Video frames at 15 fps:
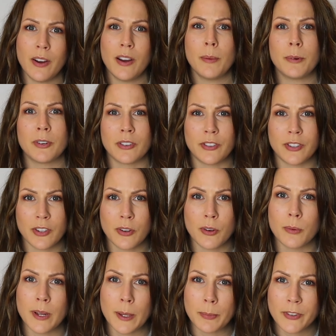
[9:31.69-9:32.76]
oh, I'm on a secure
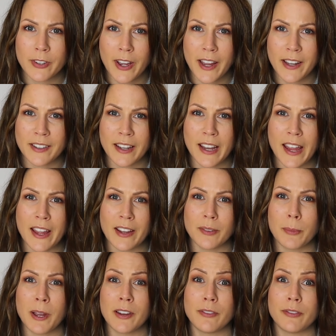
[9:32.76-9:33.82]
website
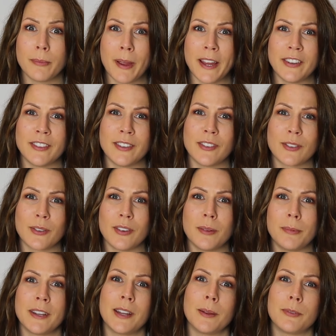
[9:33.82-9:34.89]
and my information is going to
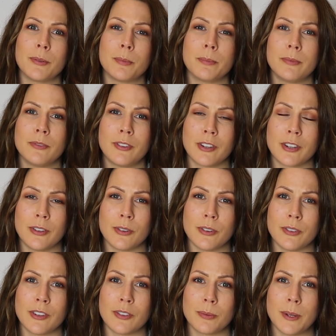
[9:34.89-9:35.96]
be kept secure
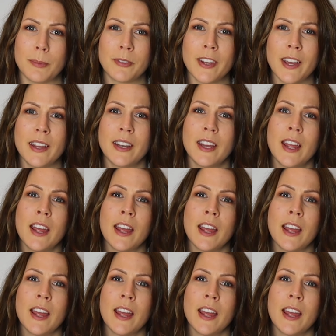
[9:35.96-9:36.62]
on this website.